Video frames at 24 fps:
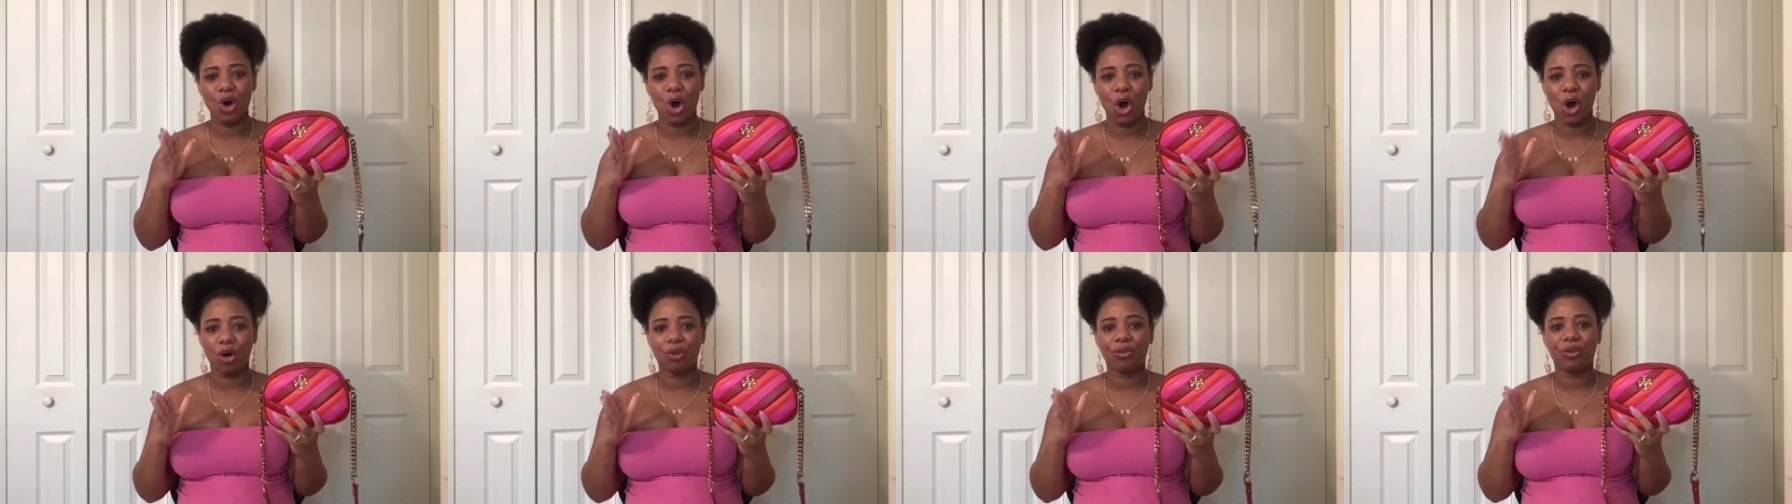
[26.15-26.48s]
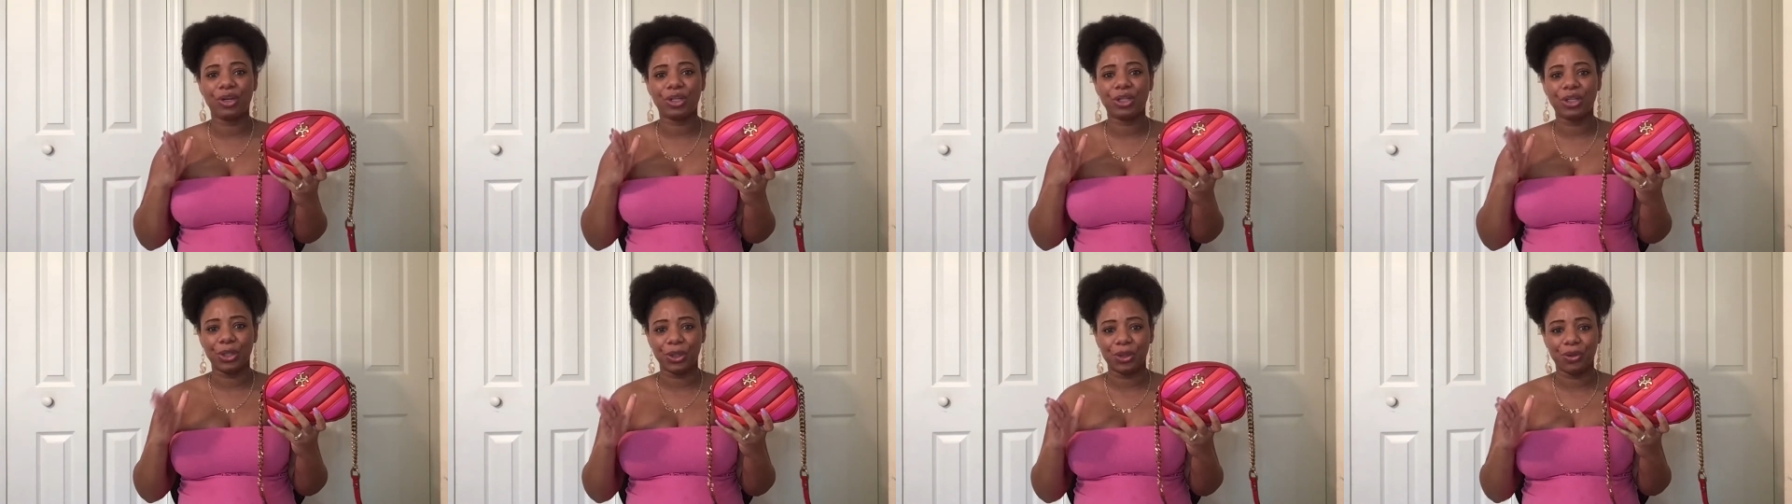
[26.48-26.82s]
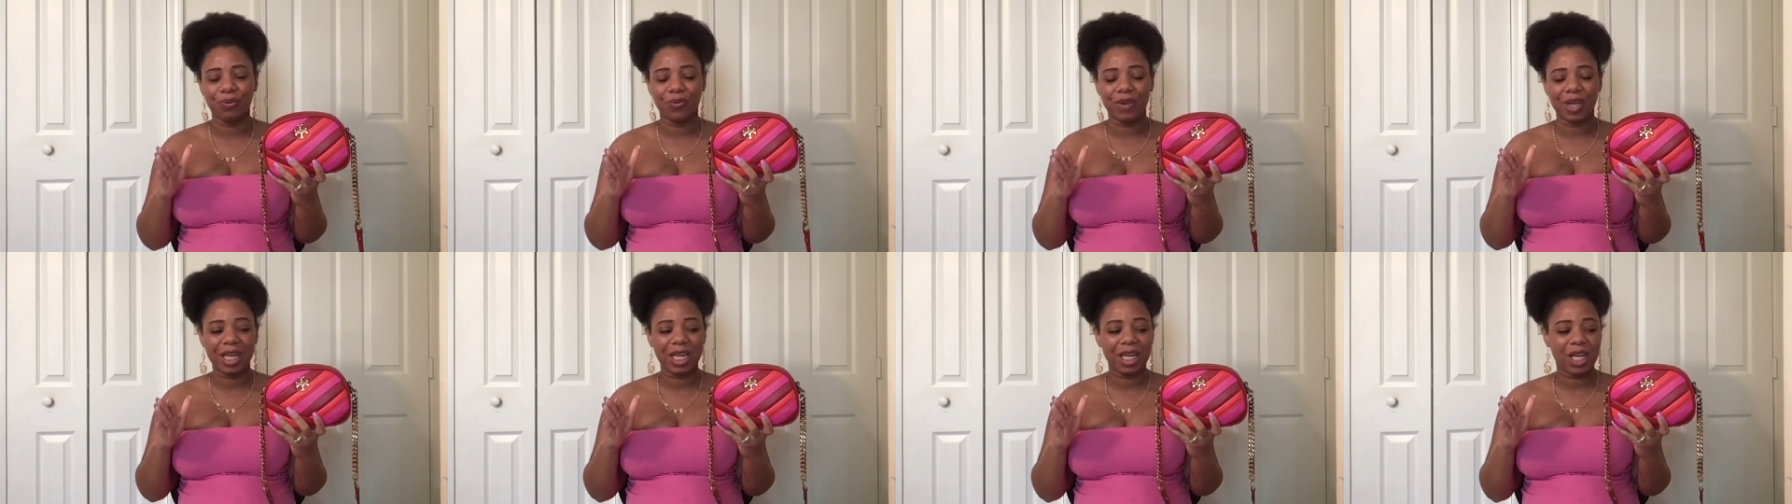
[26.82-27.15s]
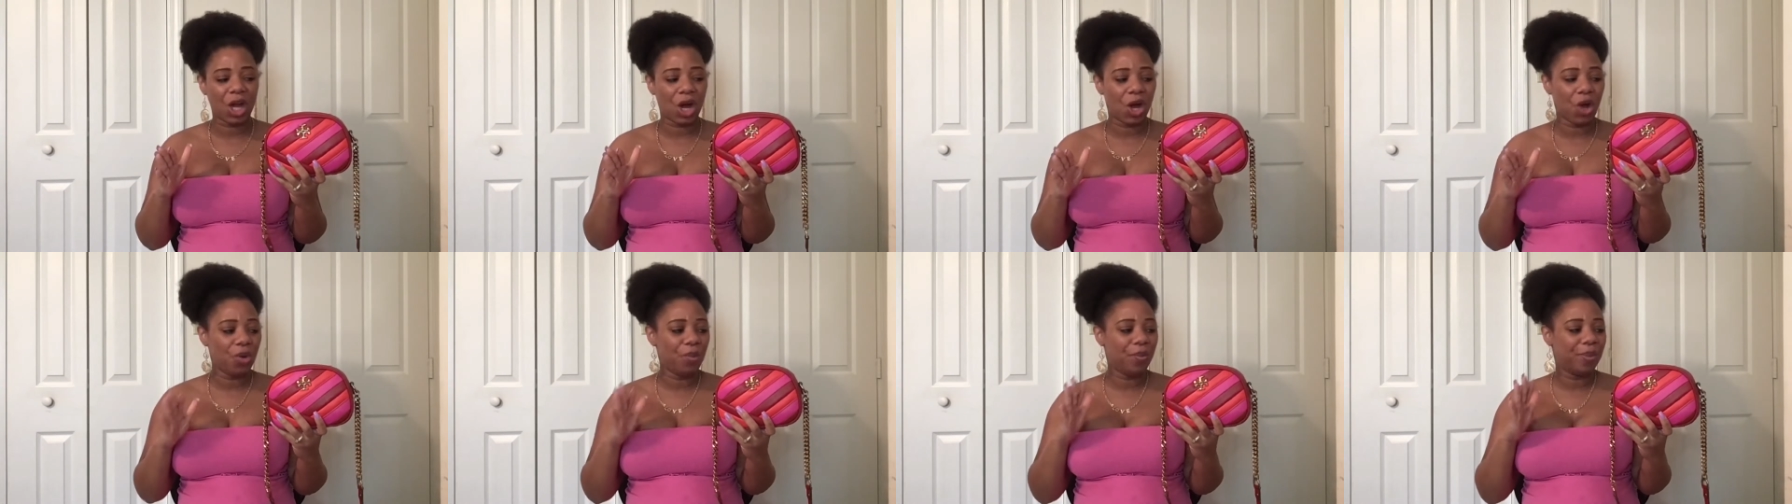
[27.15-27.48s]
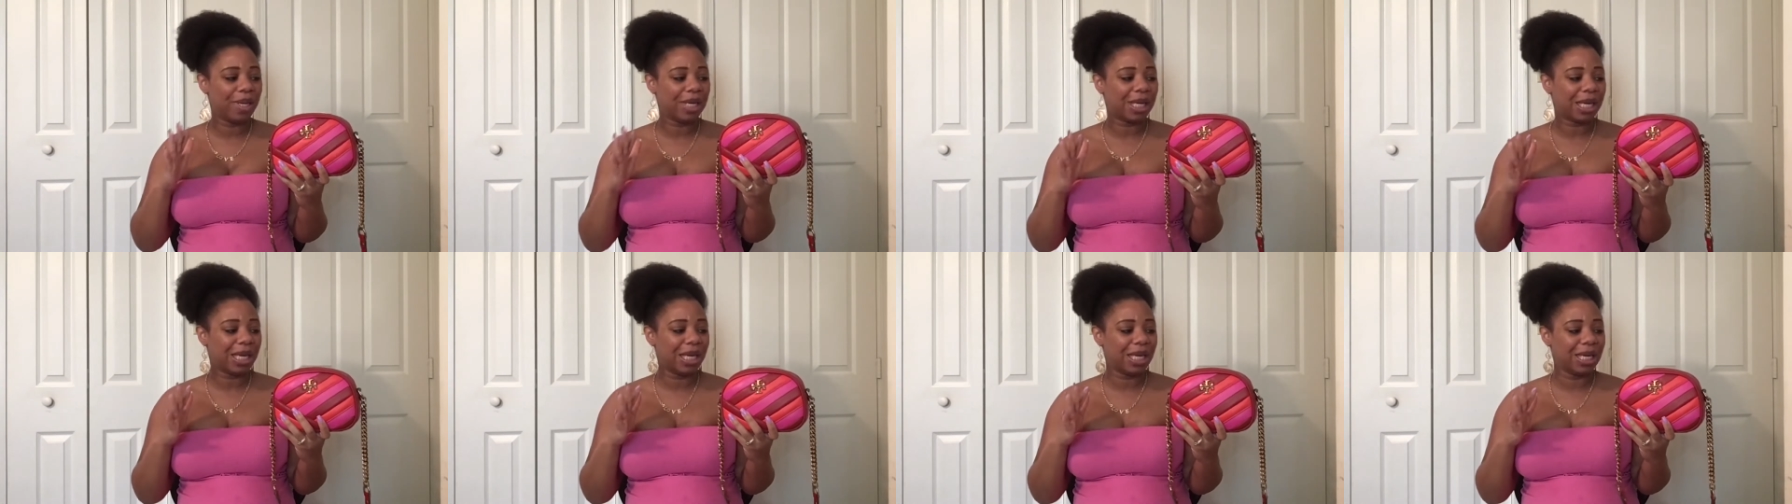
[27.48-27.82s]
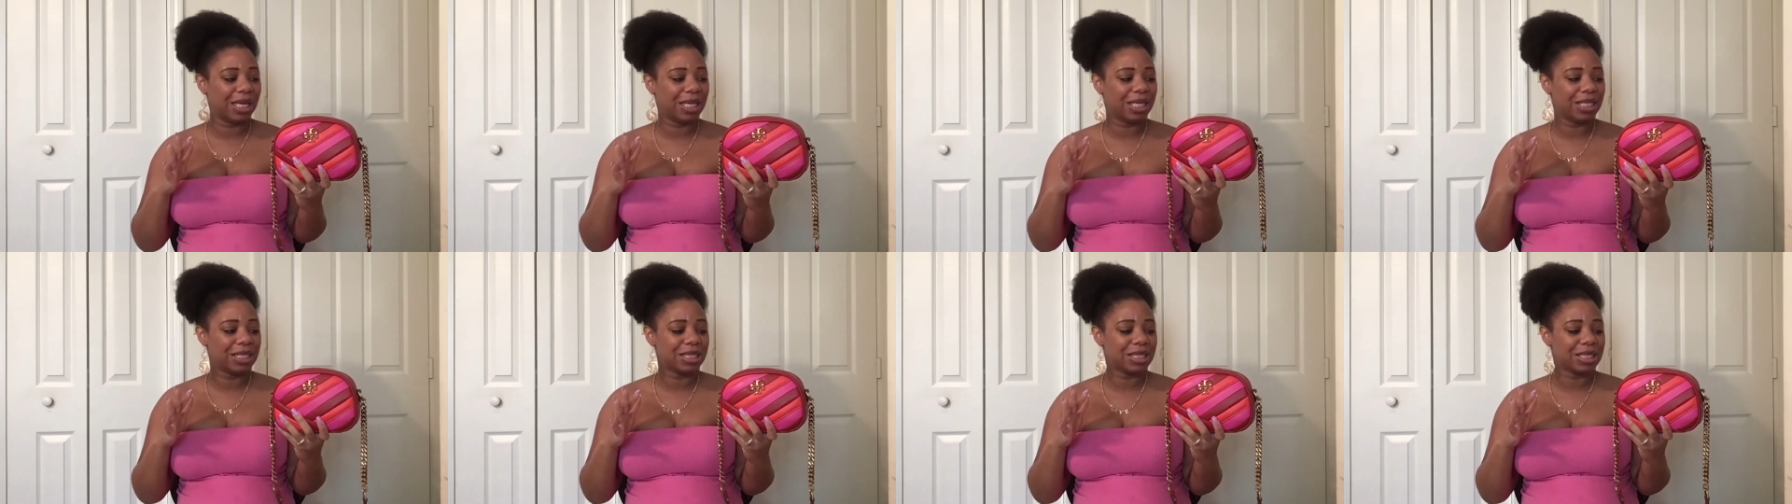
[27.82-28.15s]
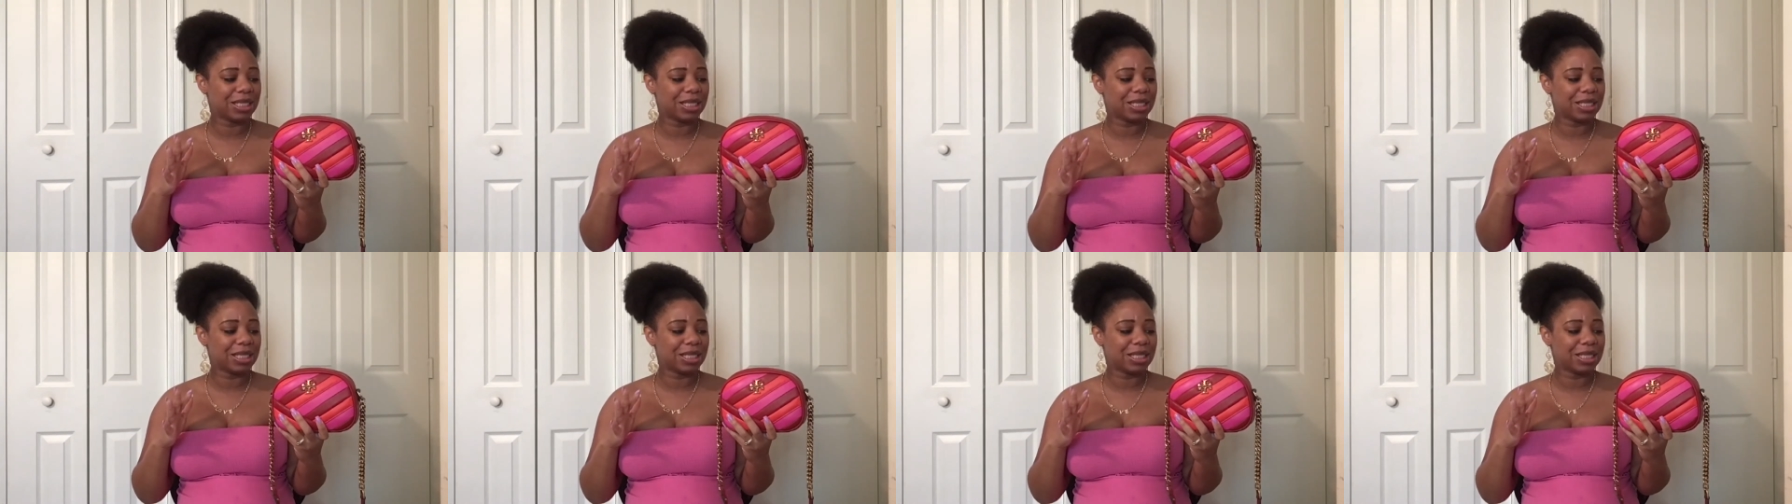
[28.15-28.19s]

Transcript: overdue video because